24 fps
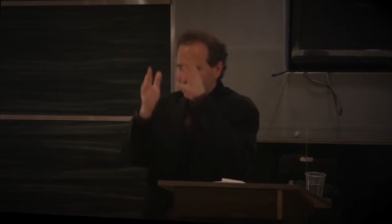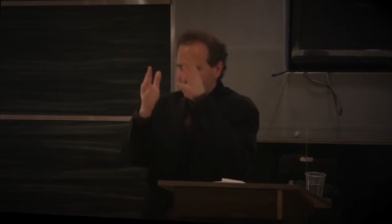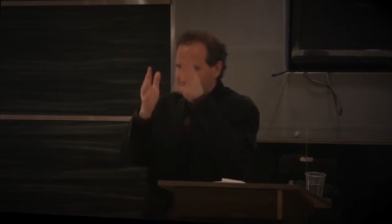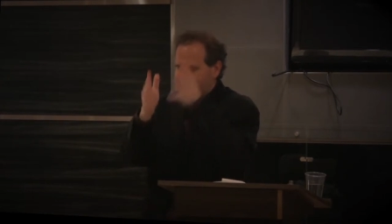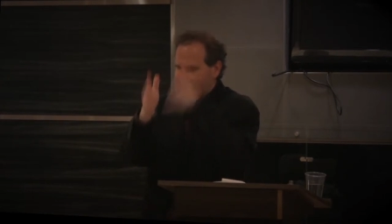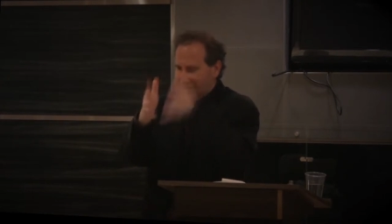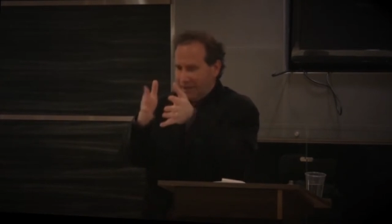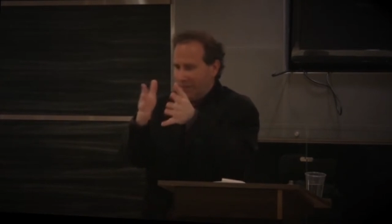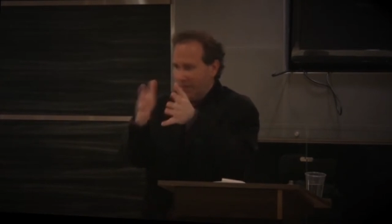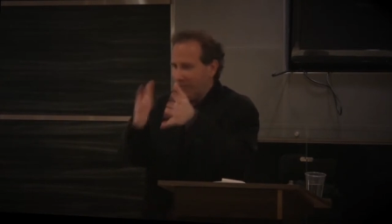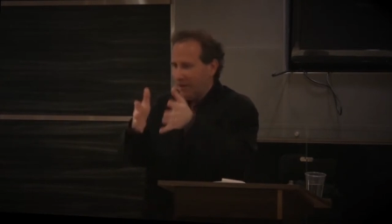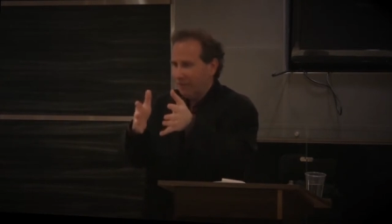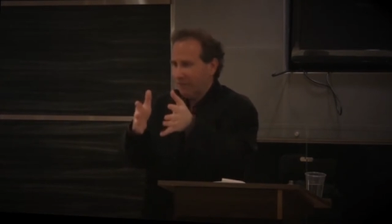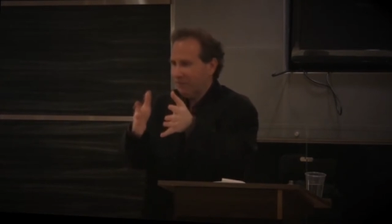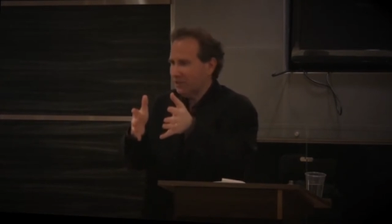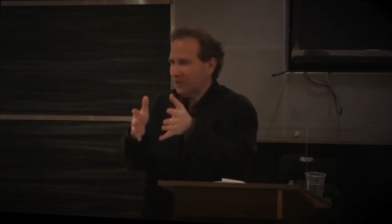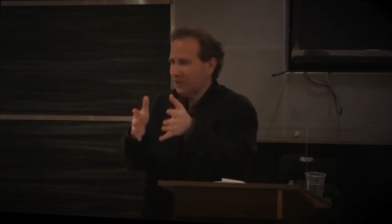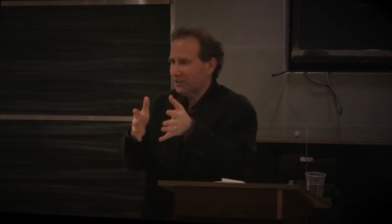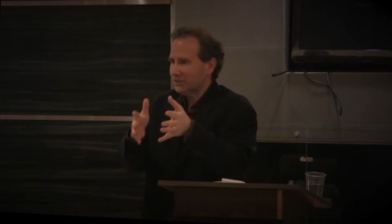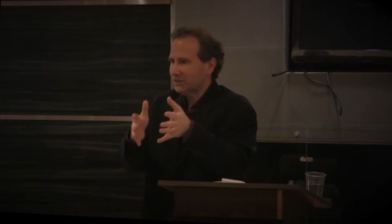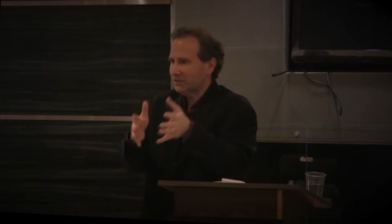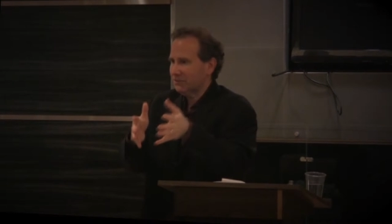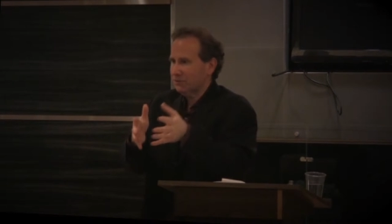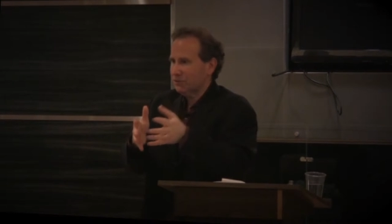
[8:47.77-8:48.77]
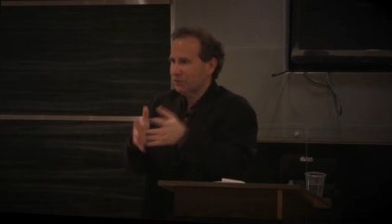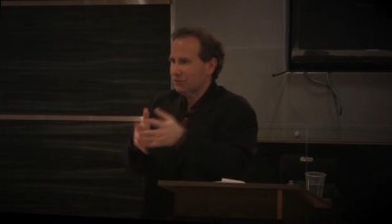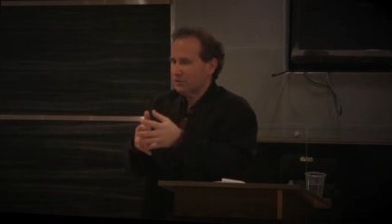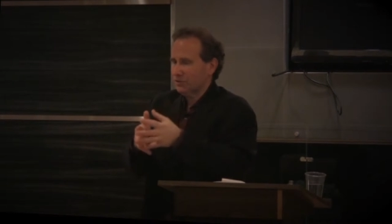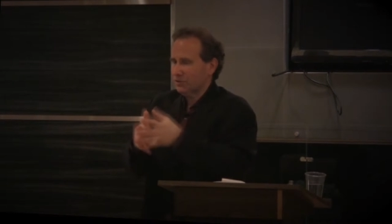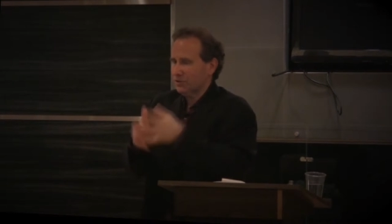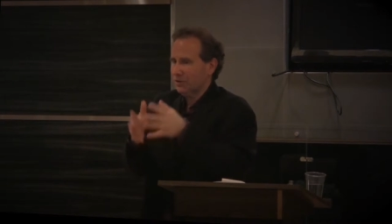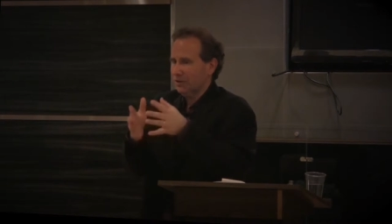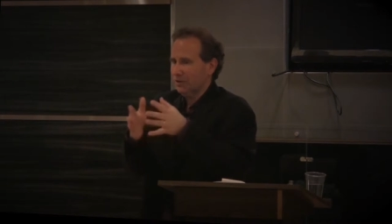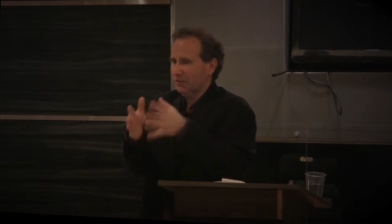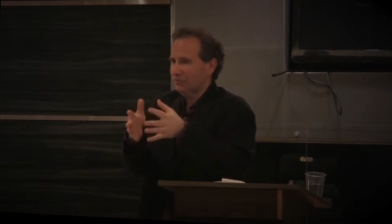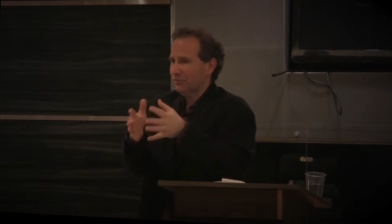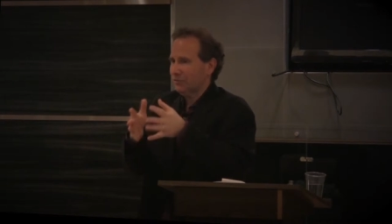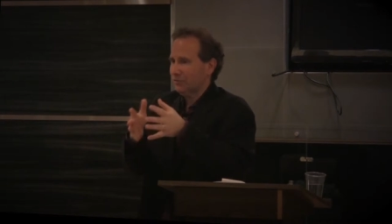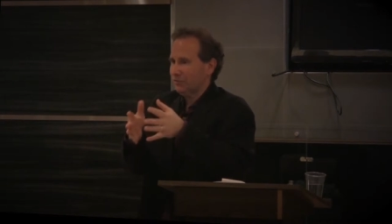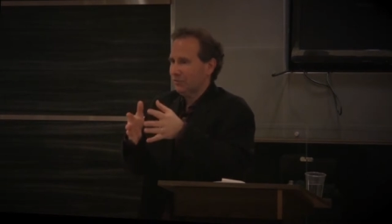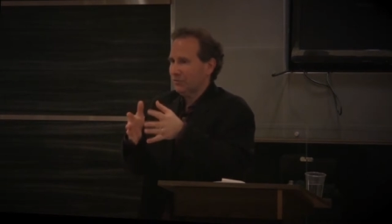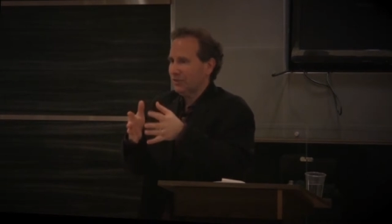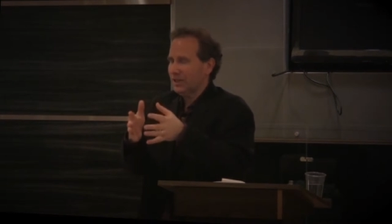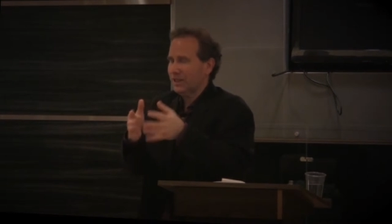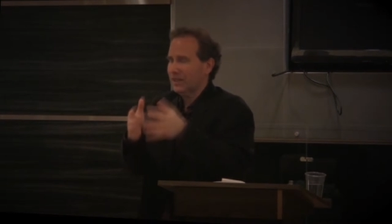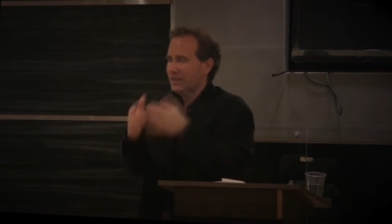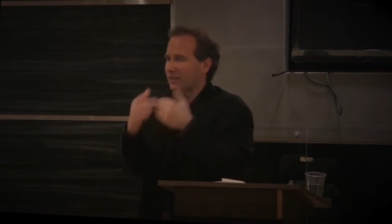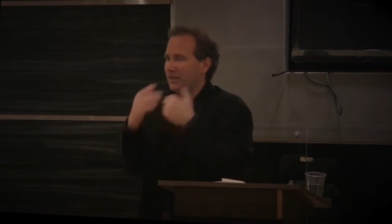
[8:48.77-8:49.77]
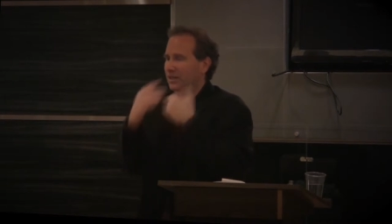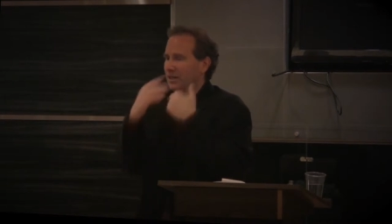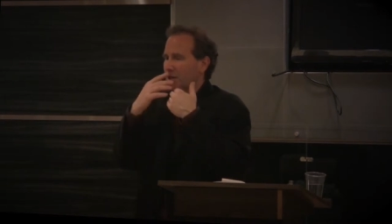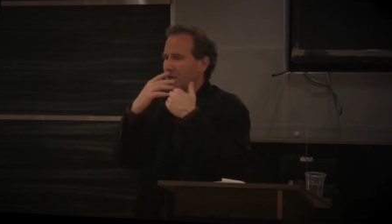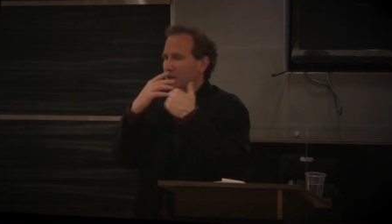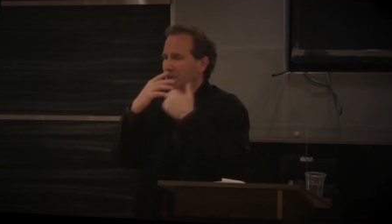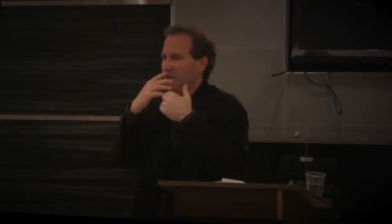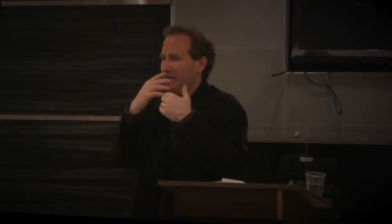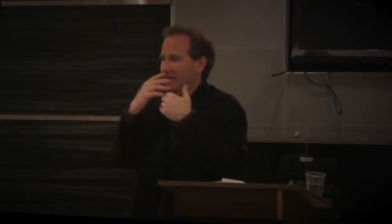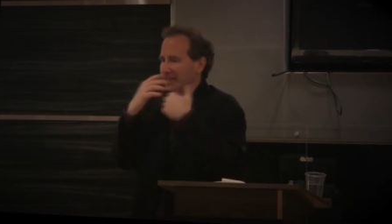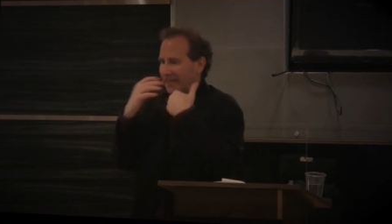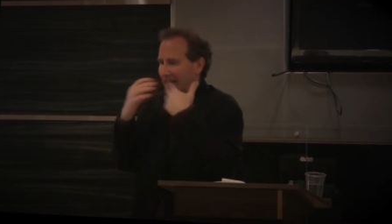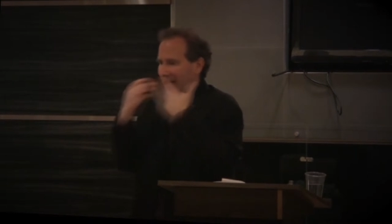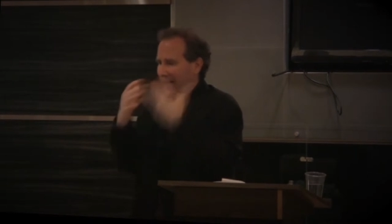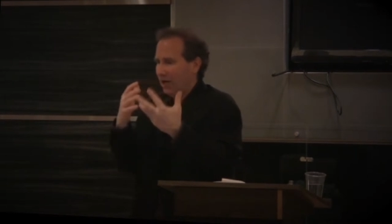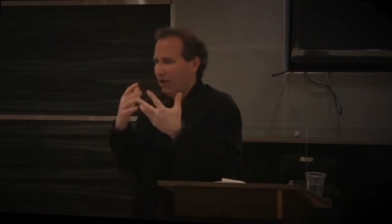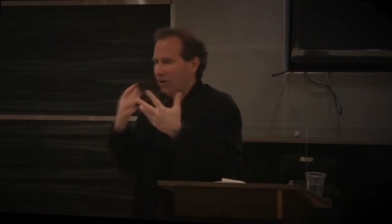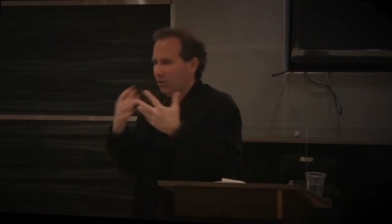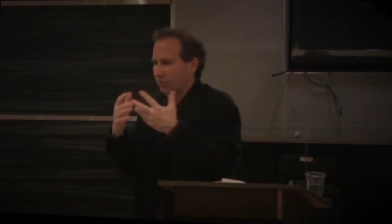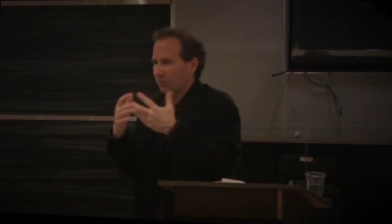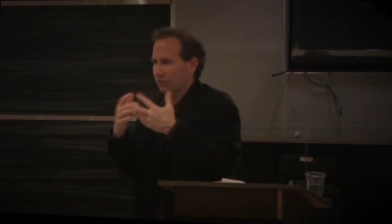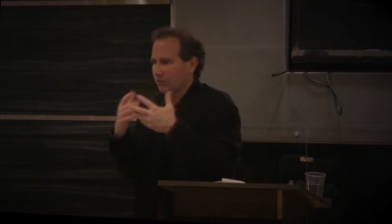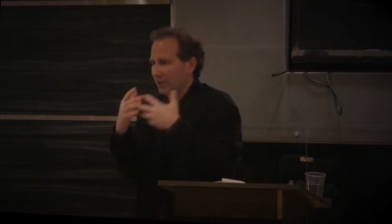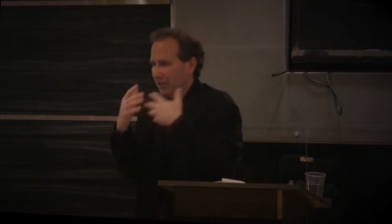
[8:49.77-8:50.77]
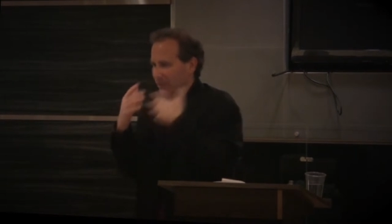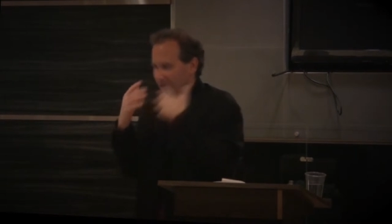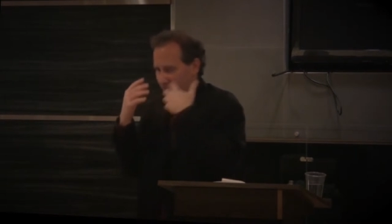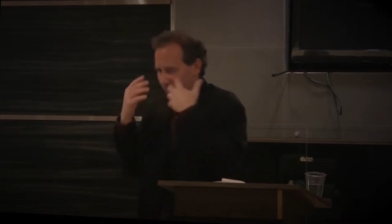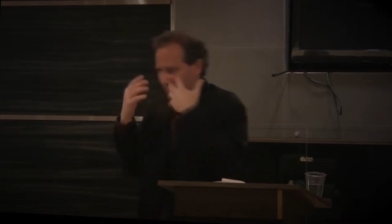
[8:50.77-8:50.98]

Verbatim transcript: some evidence of your, of your thing, but now that